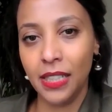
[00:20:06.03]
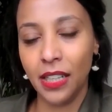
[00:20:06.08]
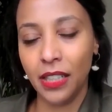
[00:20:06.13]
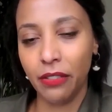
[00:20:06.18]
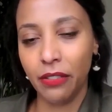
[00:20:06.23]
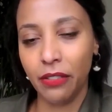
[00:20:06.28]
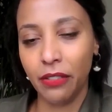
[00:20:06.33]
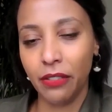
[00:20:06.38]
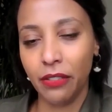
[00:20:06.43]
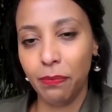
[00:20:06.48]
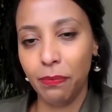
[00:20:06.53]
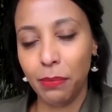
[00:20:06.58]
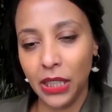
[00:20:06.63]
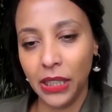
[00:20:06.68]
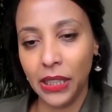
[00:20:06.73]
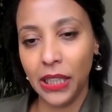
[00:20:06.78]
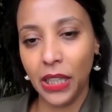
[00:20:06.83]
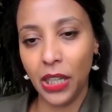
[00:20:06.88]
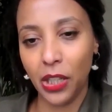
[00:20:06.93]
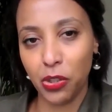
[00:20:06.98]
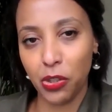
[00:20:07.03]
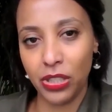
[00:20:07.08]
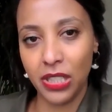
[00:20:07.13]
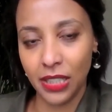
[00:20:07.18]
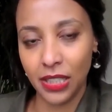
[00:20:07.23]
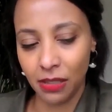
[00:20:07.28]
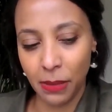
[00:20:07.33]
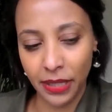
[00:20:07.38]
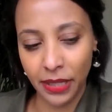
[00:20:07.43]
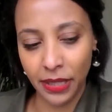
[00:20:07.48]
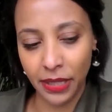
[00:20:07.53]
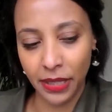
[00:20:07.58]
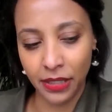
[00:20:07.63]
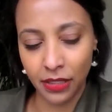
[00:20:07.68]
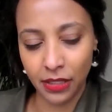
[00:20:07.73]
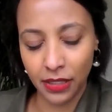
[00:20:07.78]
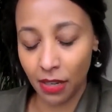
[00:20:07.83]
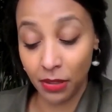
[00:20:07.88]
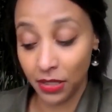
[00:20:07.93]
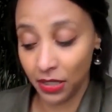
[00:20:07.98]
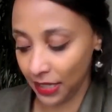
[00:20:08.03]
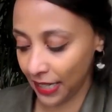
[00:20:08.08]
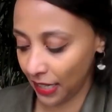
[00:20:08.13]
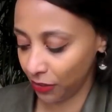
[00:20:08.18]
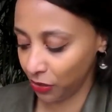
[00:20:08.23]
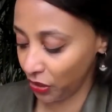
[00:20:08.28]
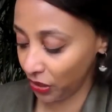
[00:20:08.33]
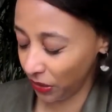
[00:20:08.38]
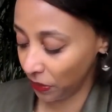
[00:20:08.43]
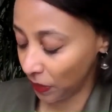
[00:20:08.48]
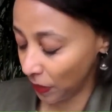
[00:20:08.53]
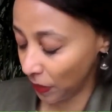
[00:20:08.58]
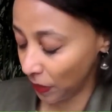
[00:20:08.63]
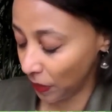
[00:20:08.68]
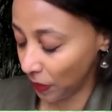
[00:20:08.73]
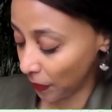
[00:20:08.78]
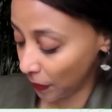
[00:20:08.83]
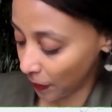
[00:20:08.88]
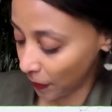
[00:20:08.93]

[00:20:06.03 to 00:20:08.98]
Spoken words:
particular countries stick out to you?